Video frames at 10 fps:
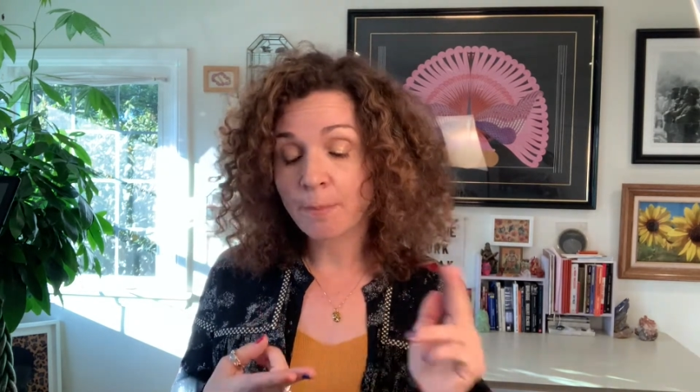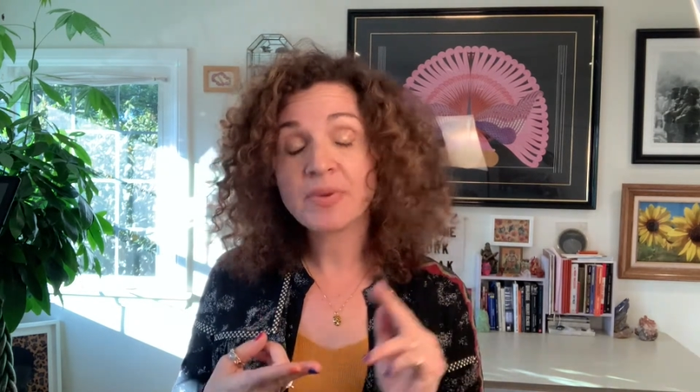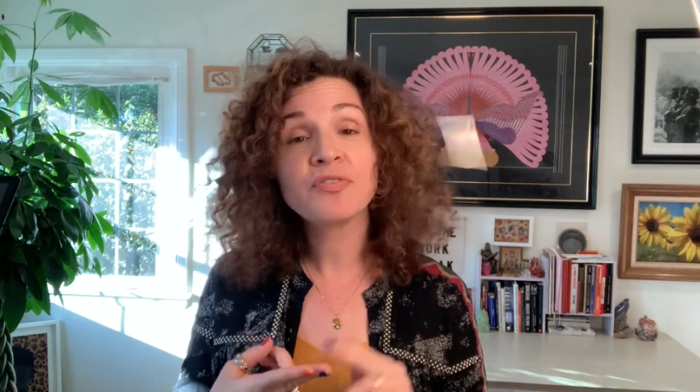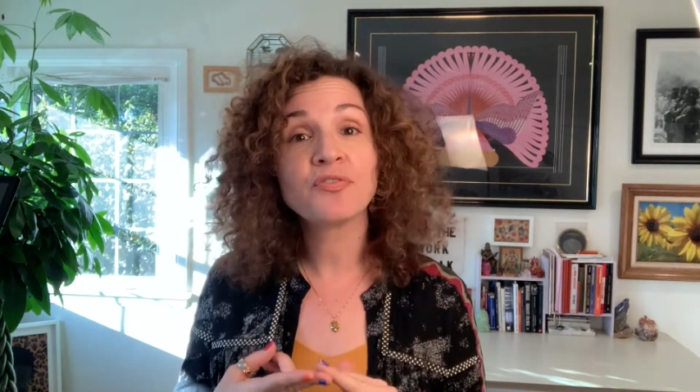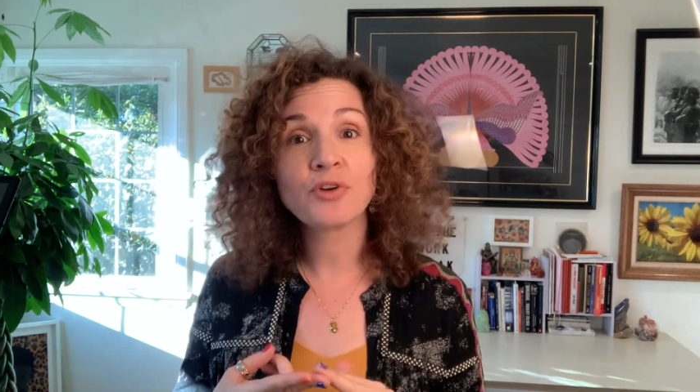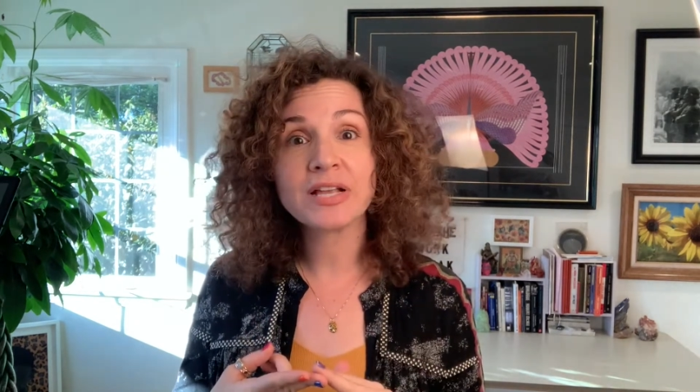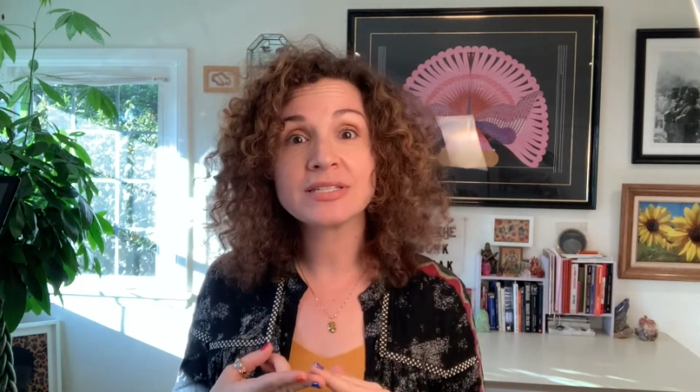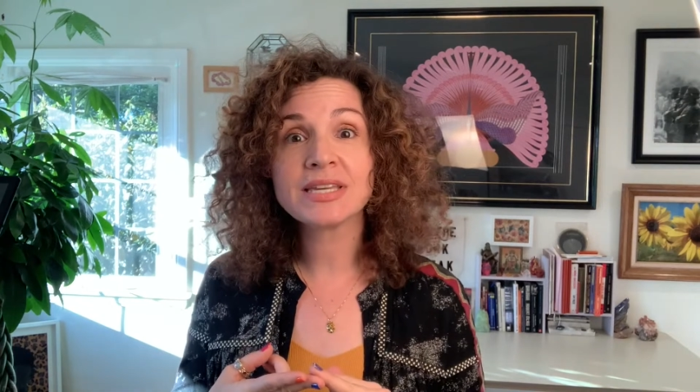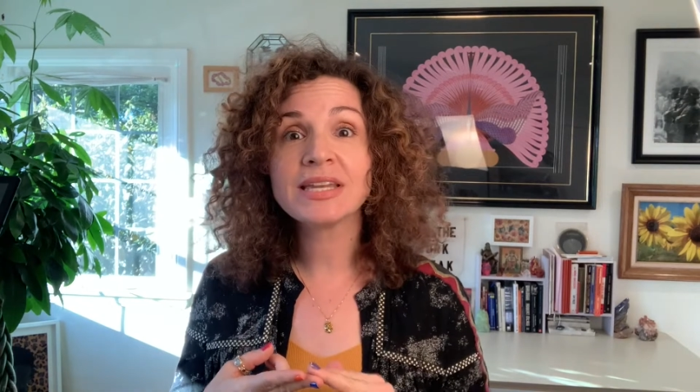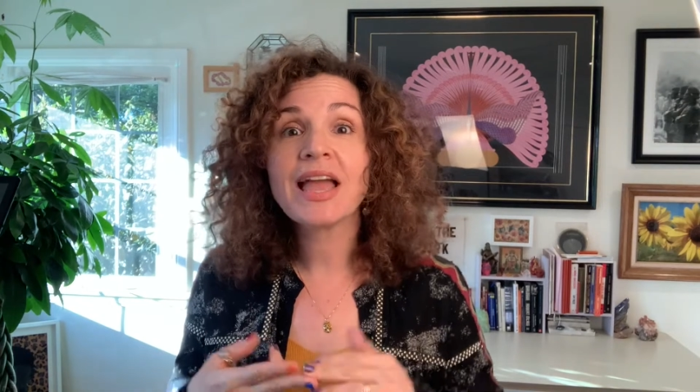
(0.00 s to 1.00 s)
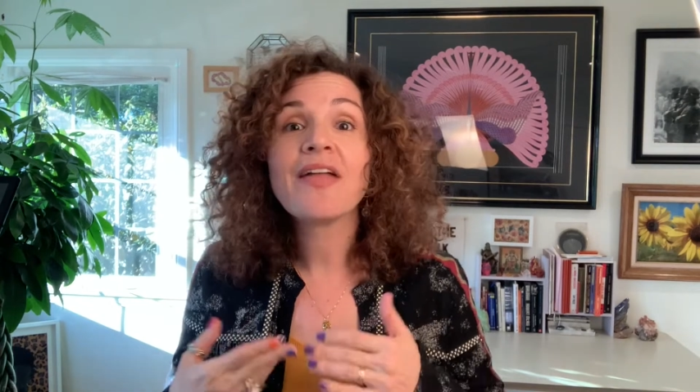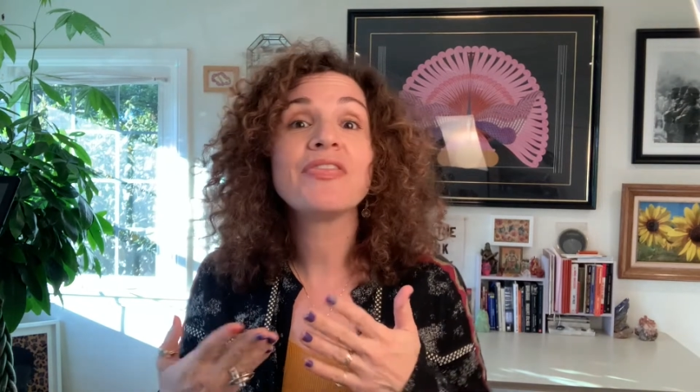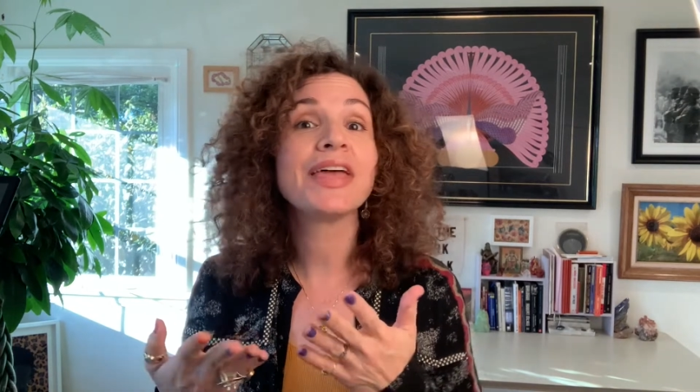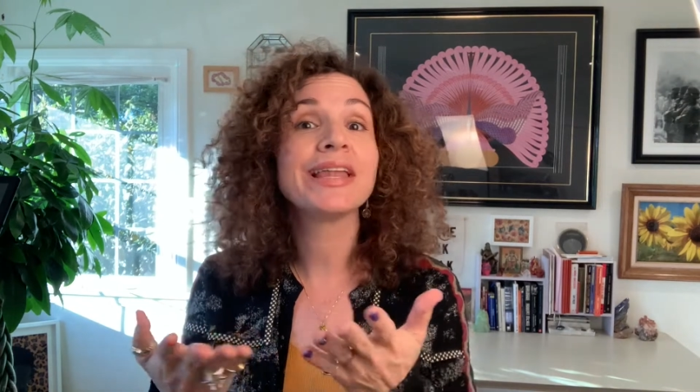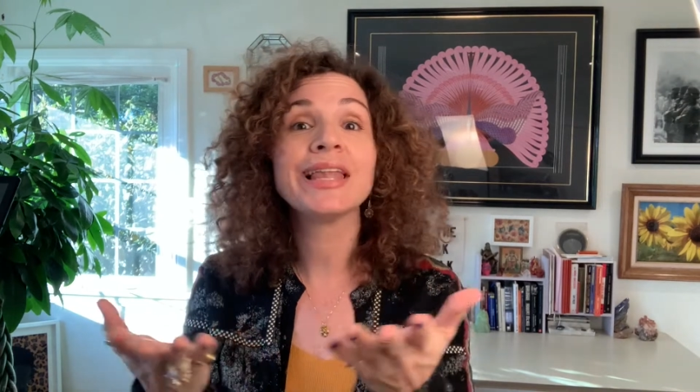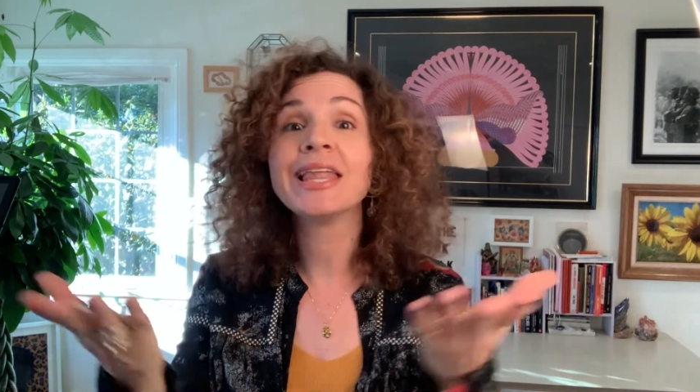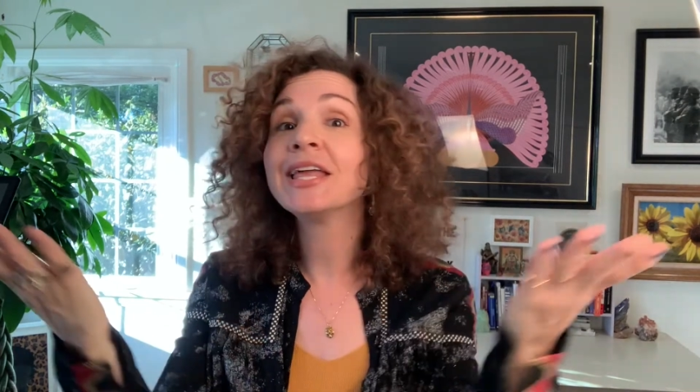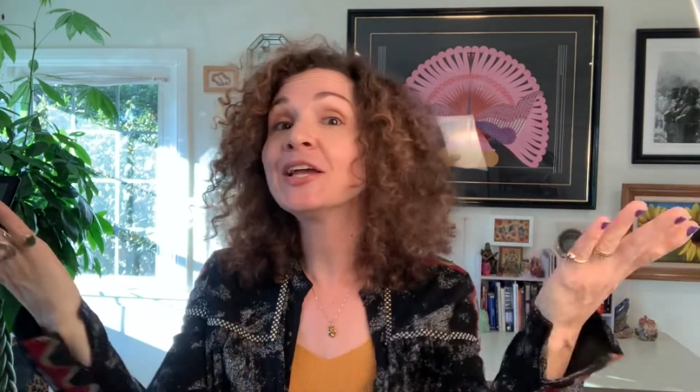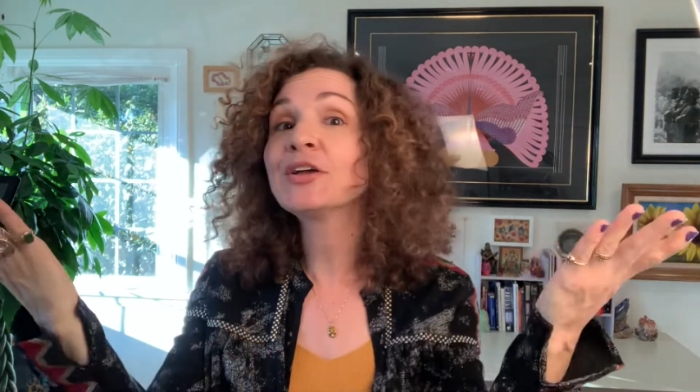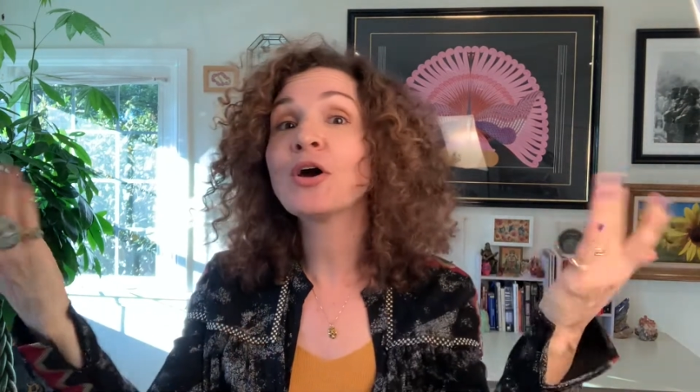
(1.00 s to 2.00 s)
befriend it, and then
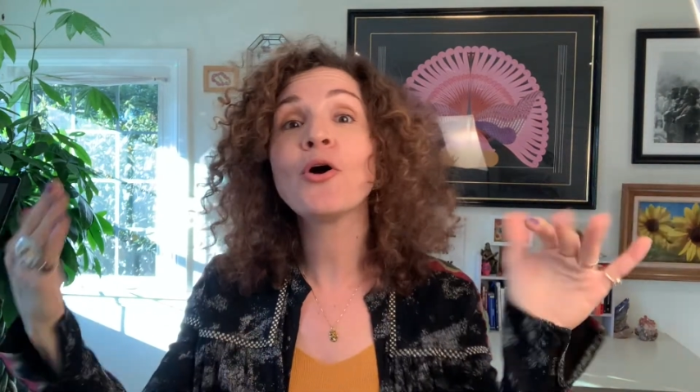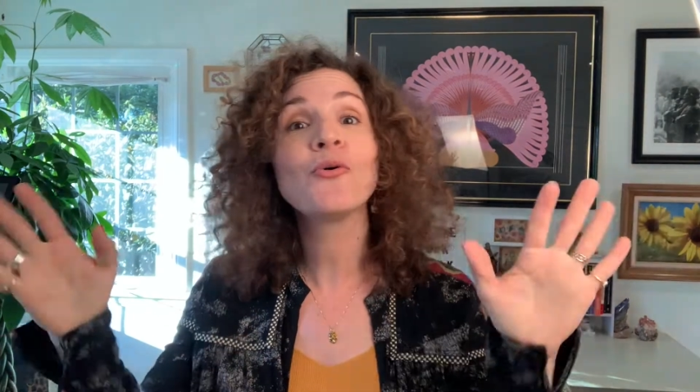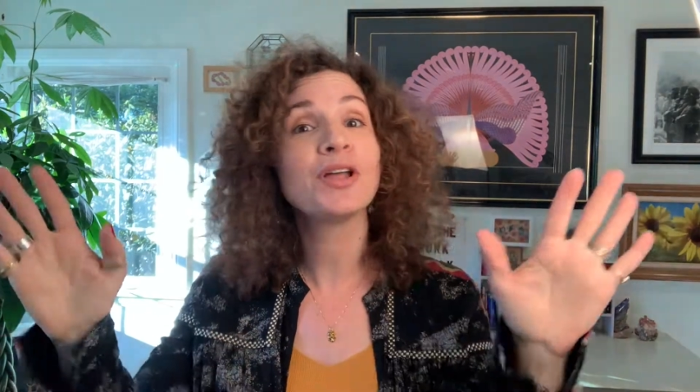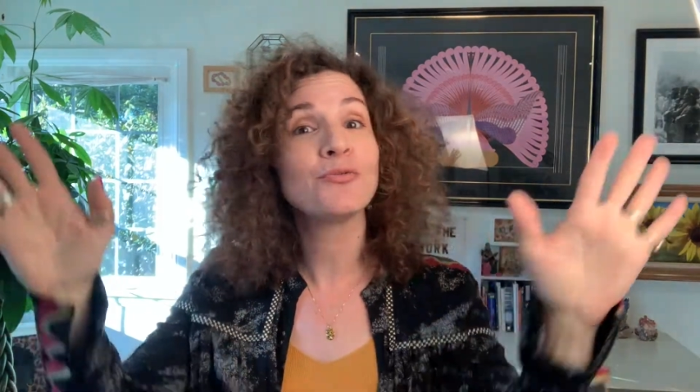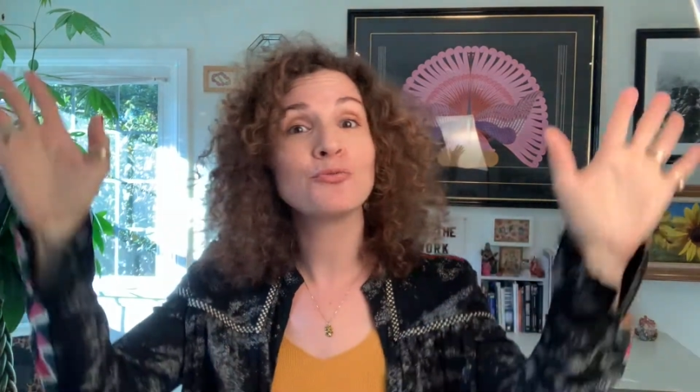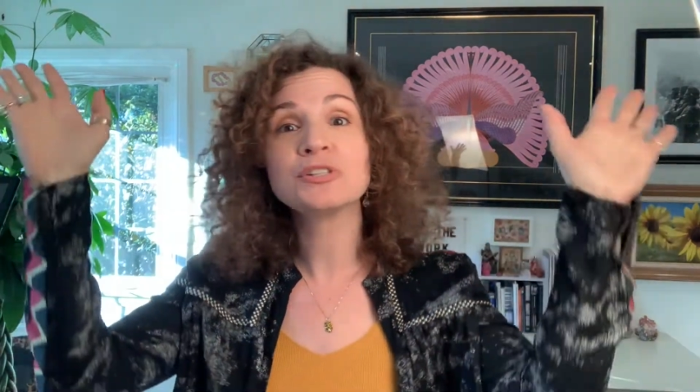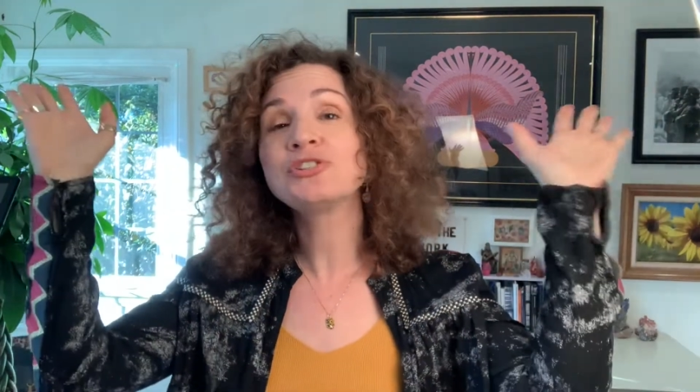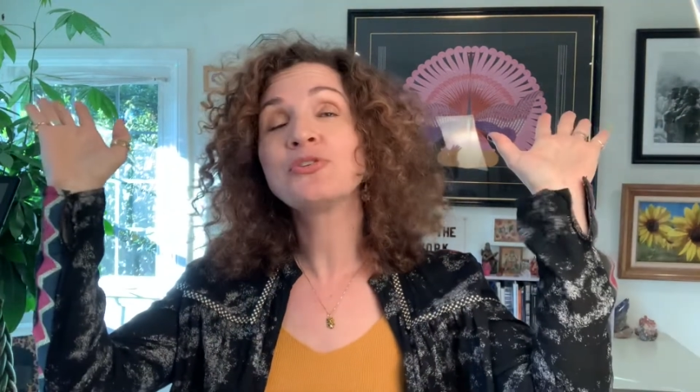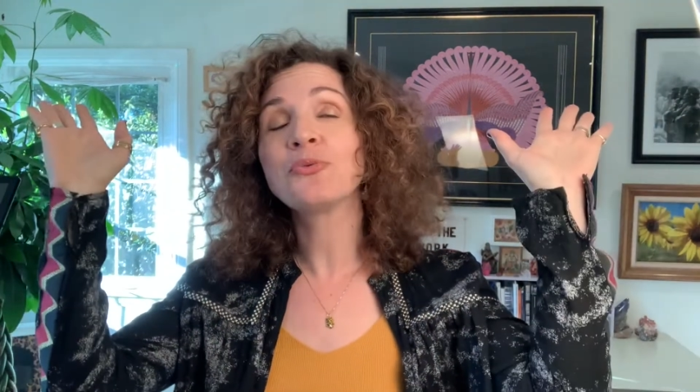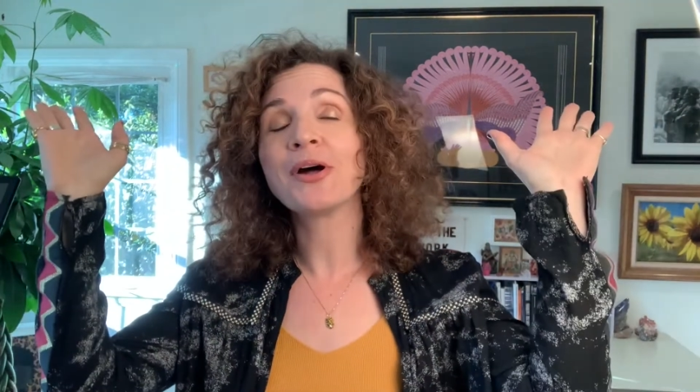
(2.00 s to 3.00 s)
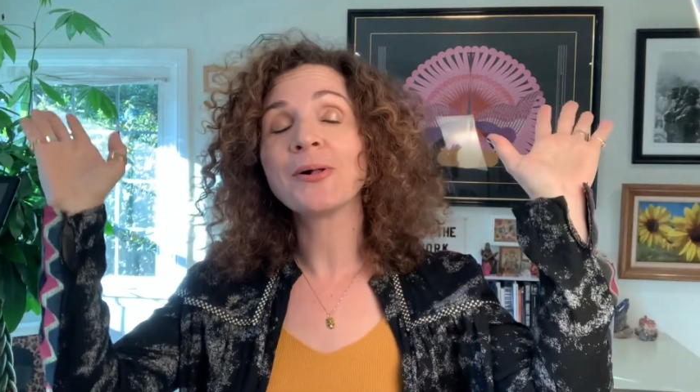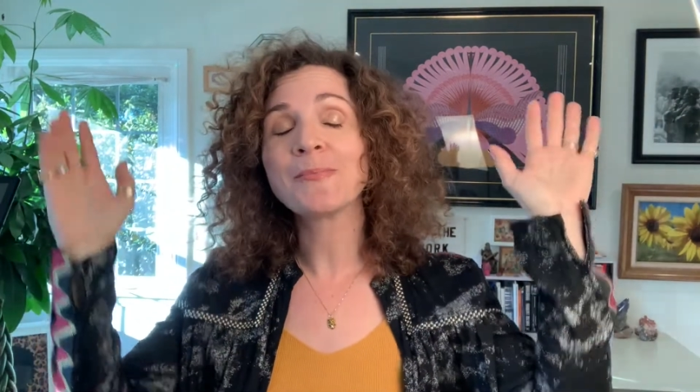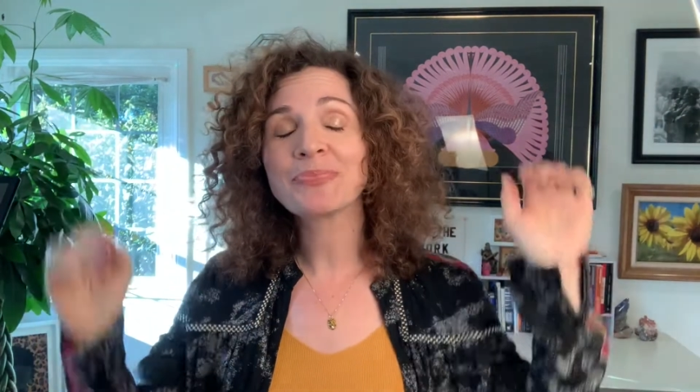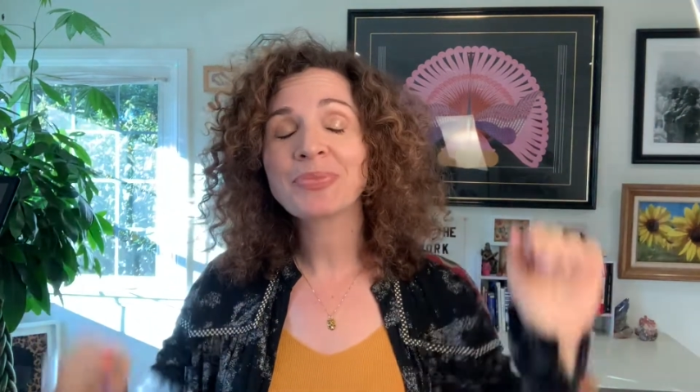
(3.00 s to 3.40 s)
let it go and wish it well.